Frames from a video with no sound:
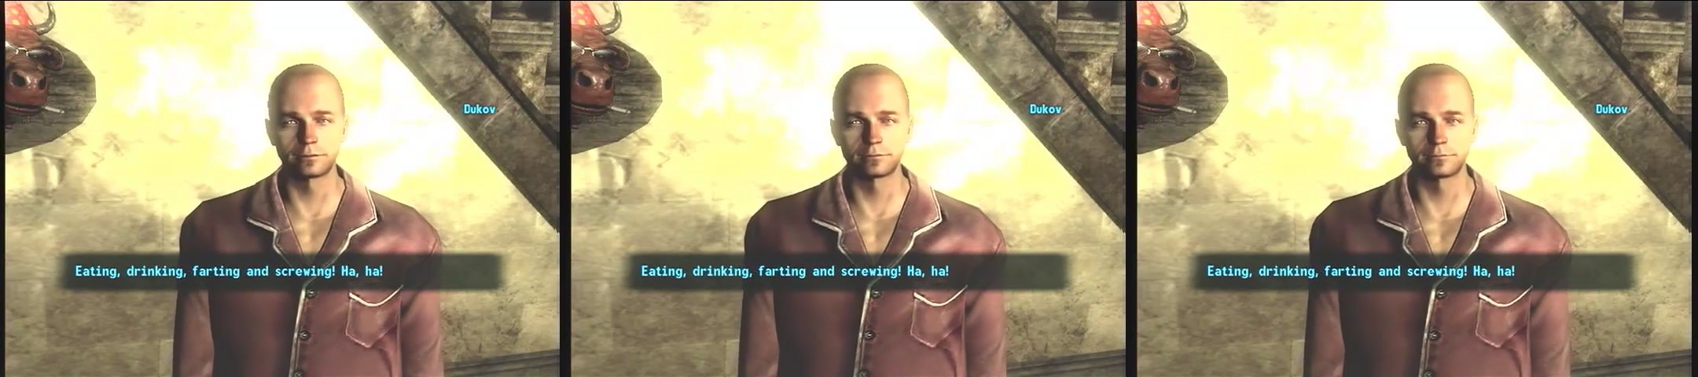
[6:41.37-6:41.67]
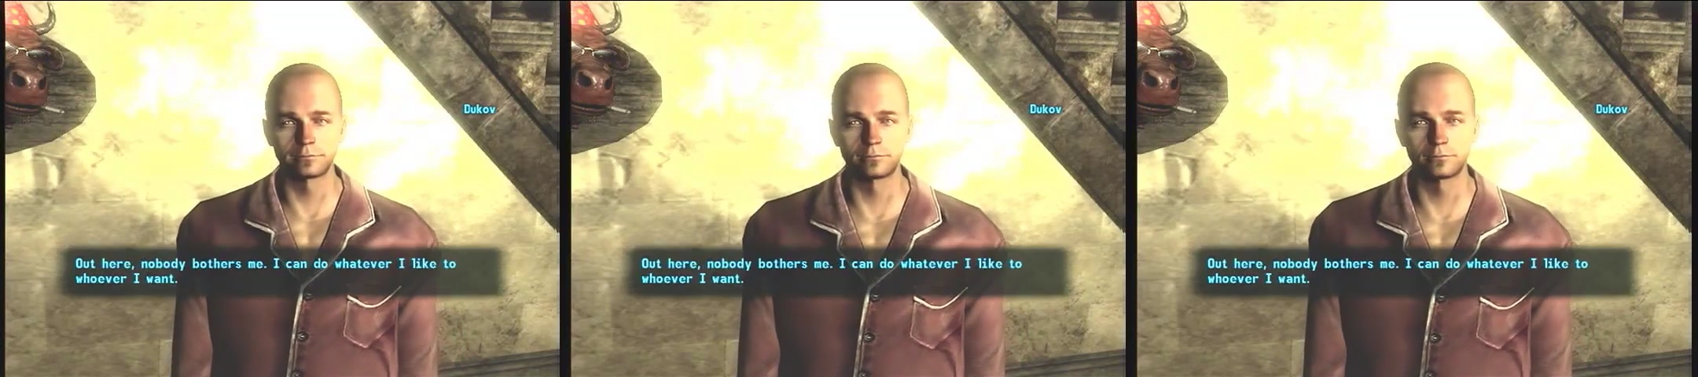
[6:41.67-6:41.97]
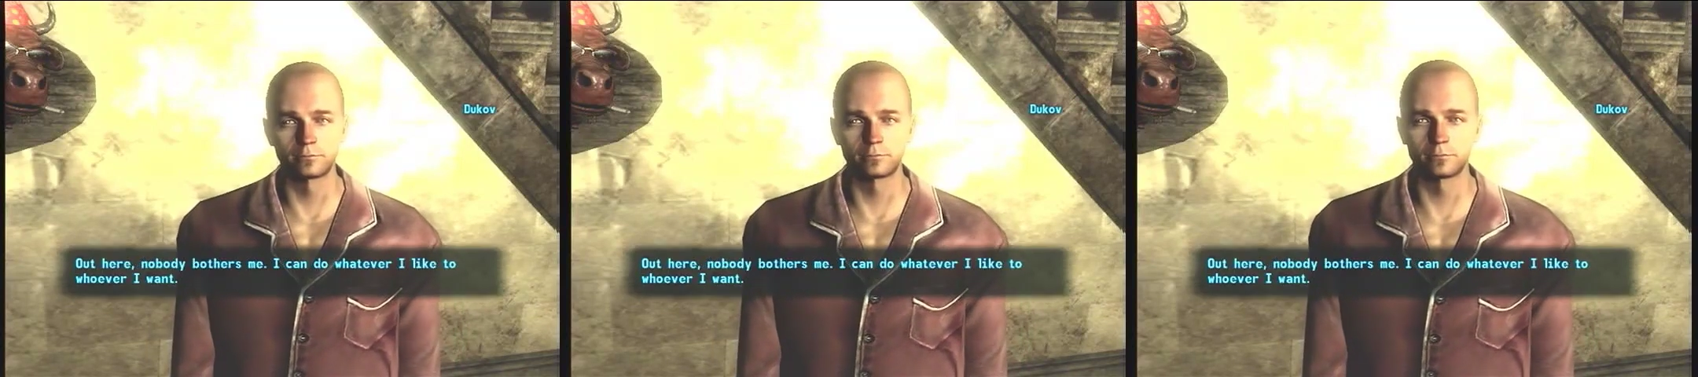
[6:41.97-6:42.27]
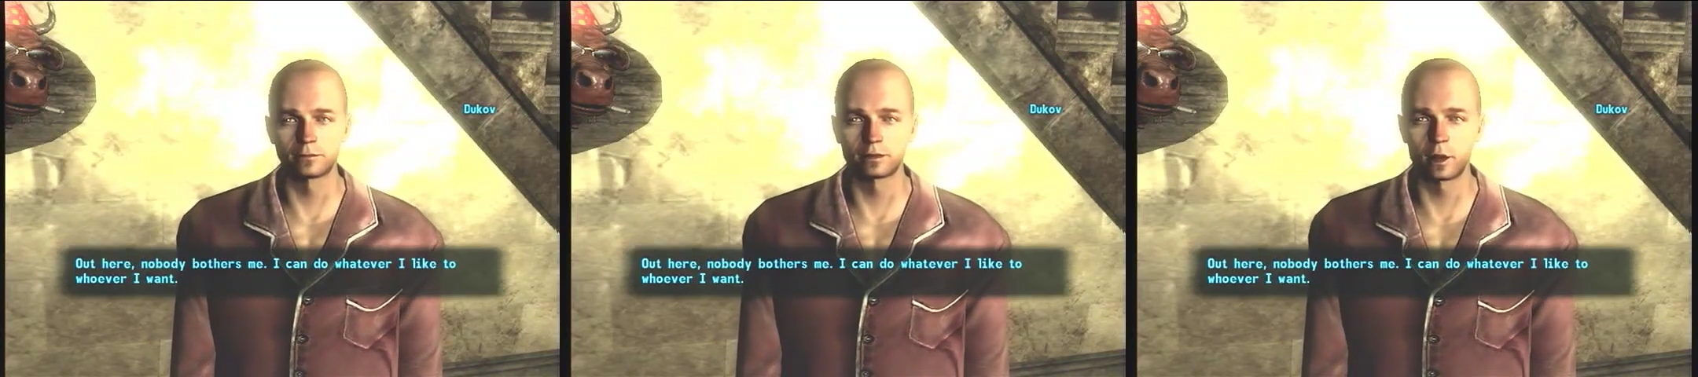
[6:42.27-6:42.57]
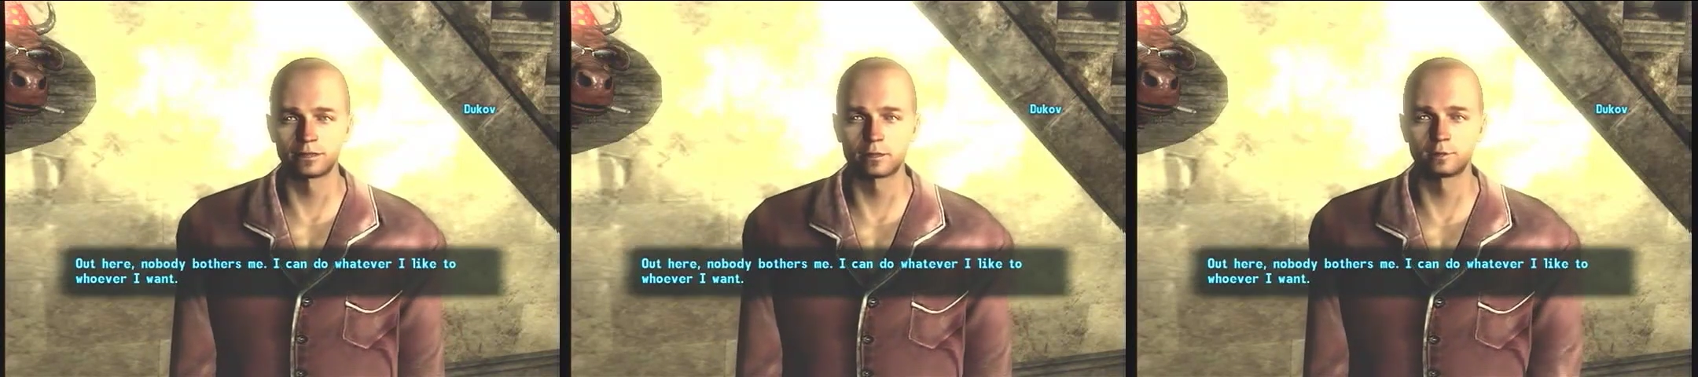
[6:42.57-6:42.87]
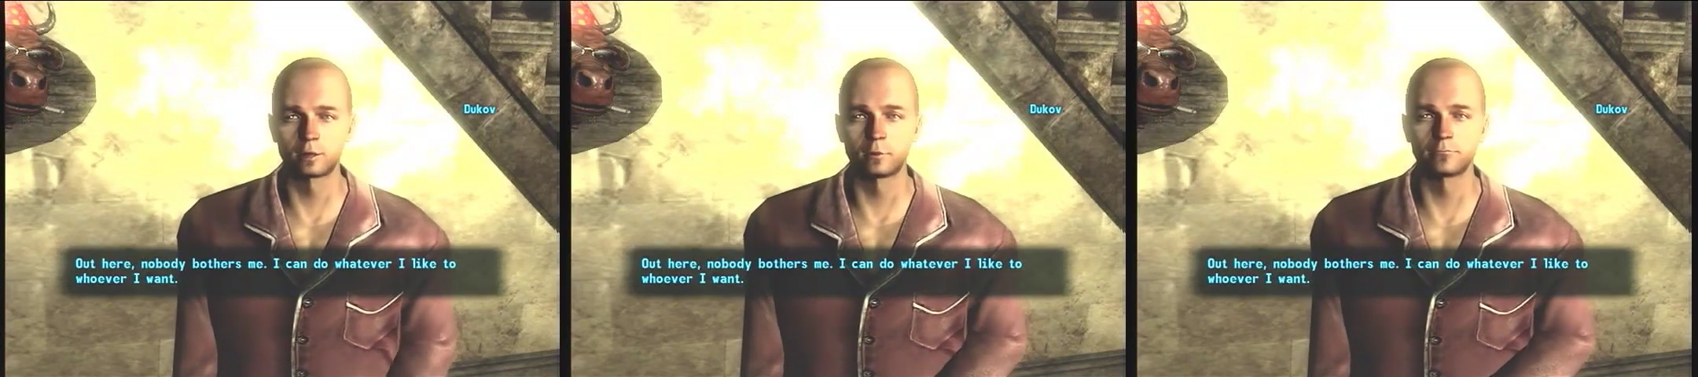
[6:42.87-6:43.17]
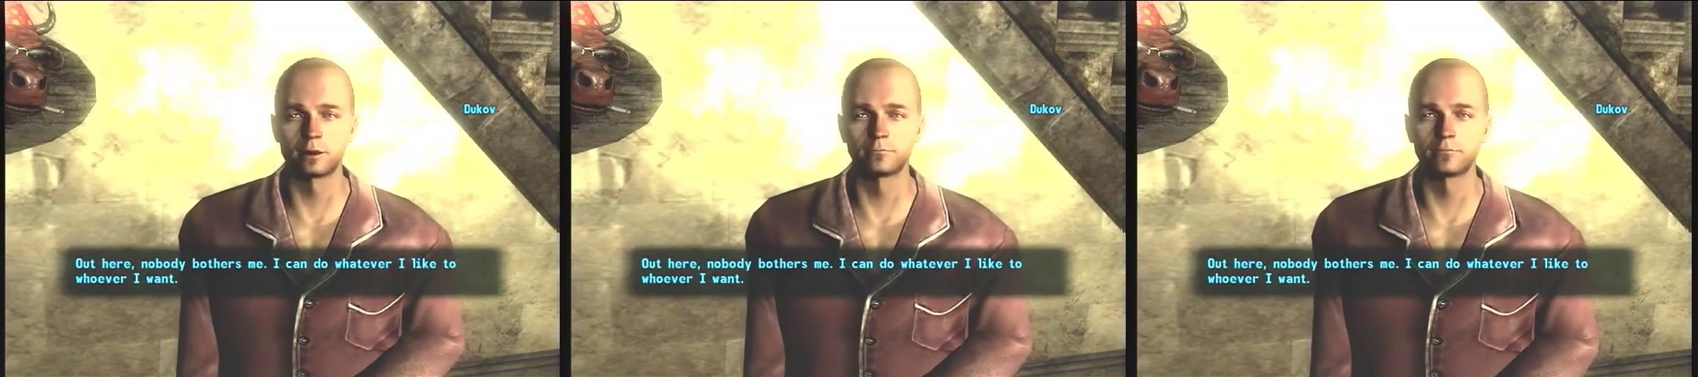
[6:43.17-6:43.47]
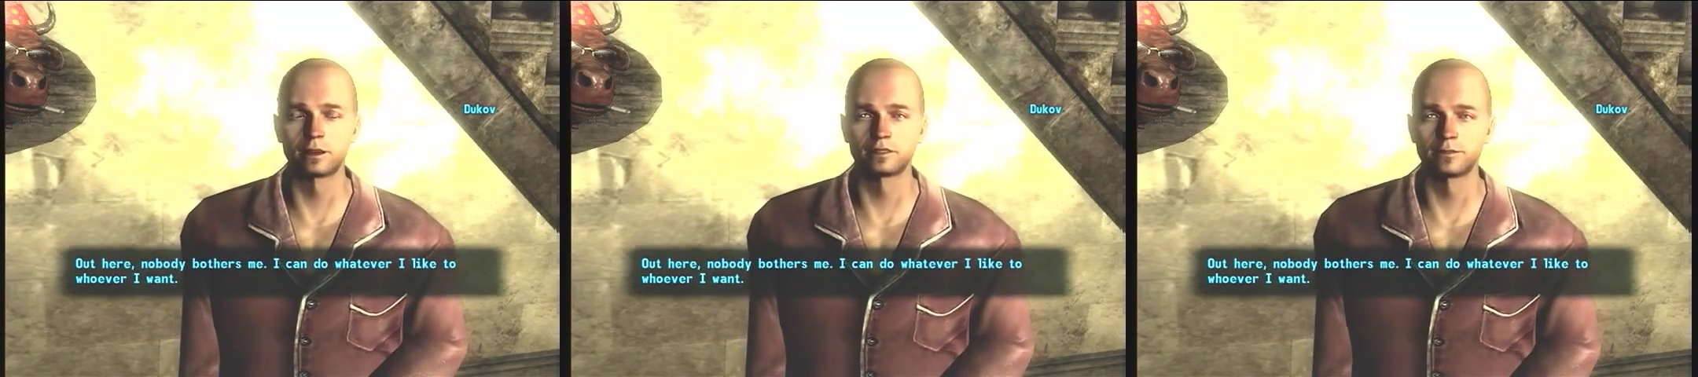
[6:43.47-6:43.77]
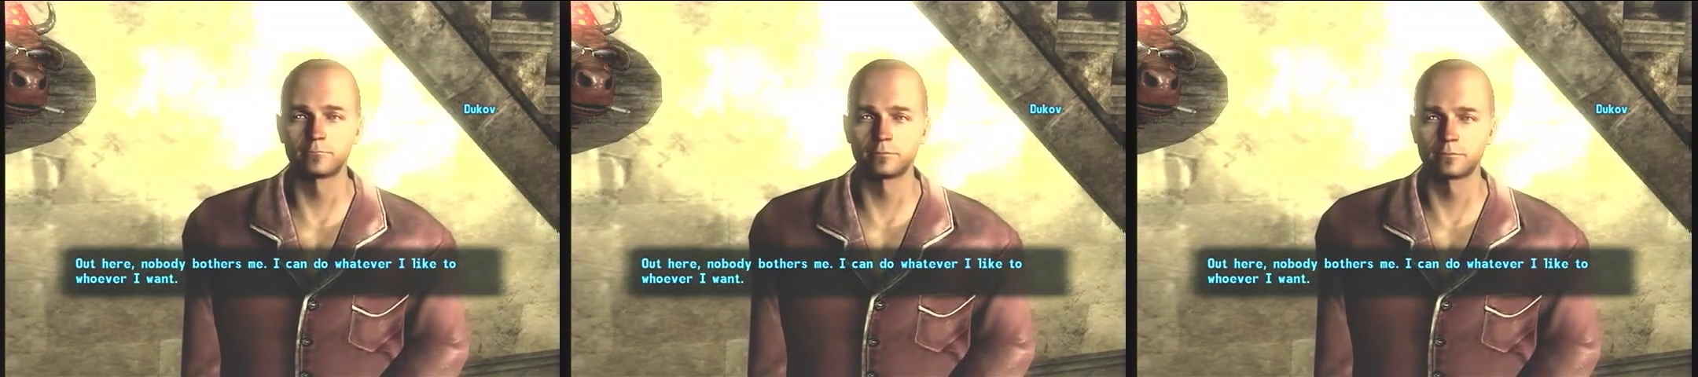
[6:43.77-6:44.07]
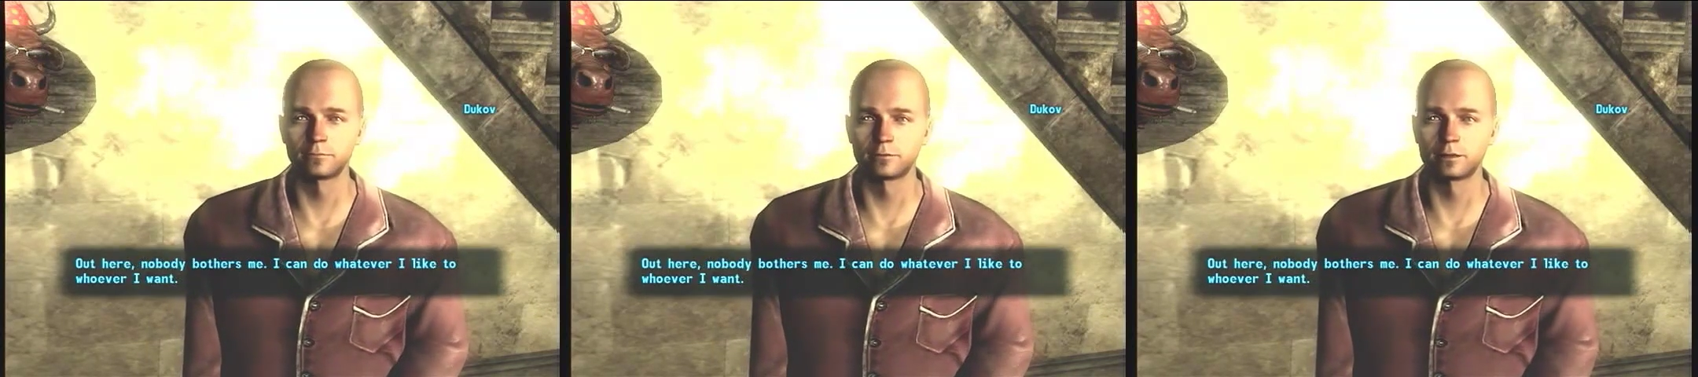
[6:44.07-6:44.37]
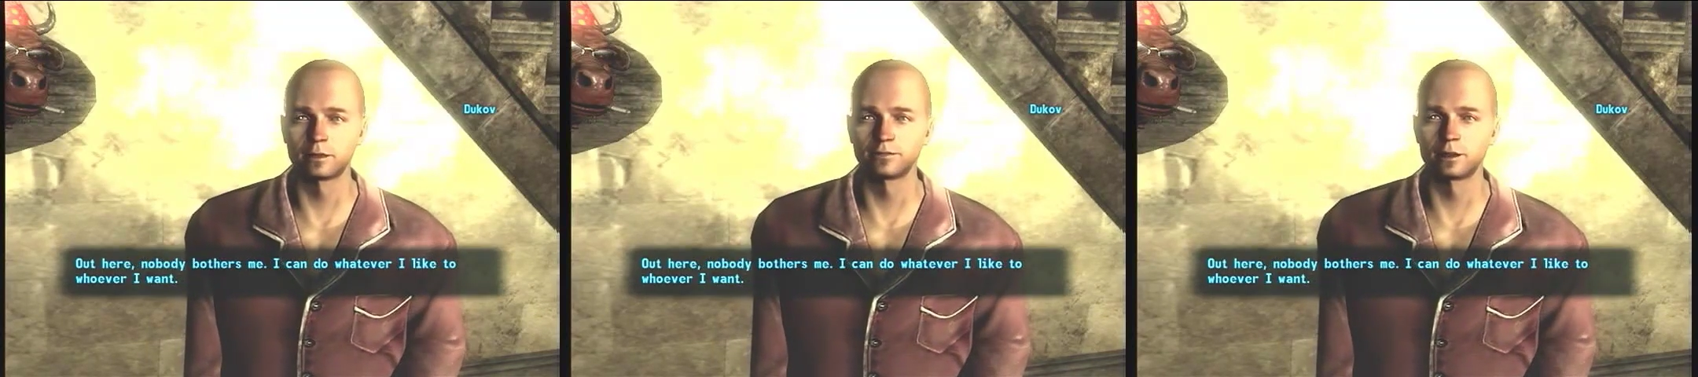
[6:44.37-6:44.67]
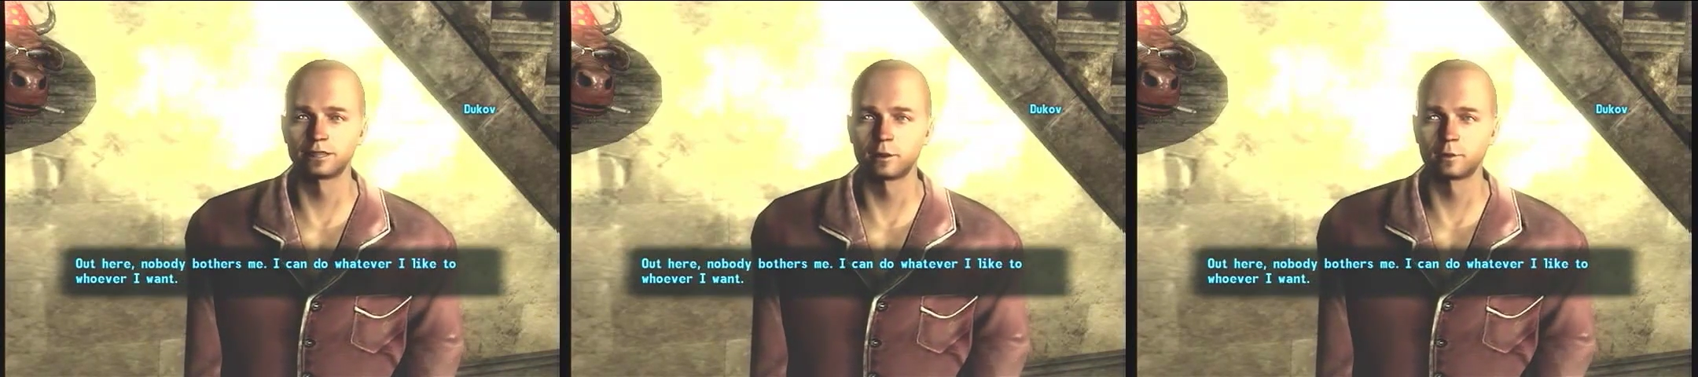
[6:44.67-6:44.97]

wow. Out here, nobody bothers me. I can do